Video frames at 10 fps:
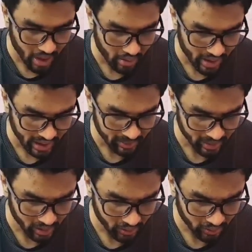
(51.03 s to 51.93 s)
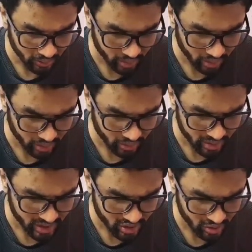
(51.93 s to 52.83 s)
power adapter
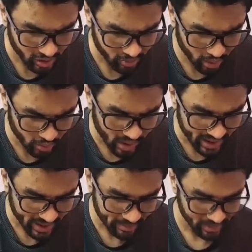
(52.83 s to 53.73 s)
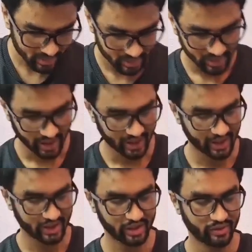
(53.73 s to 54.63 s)
which is 12 volt 1 amp
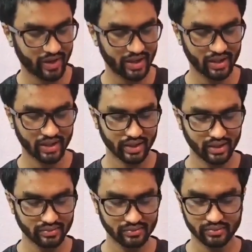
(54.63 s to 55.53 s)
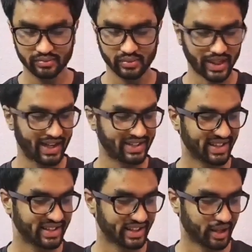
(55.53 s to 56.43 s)
and then finally a cat
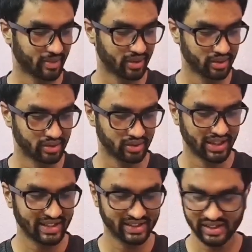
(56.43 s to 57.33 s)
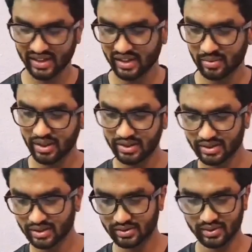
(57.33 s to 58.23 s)
6 cable so that's it in the box
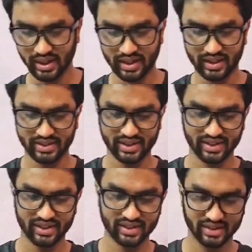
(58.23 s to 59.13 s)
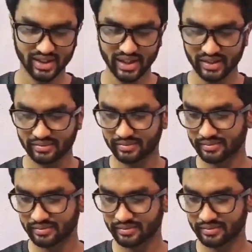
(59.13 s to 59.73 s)
so and let's set this aside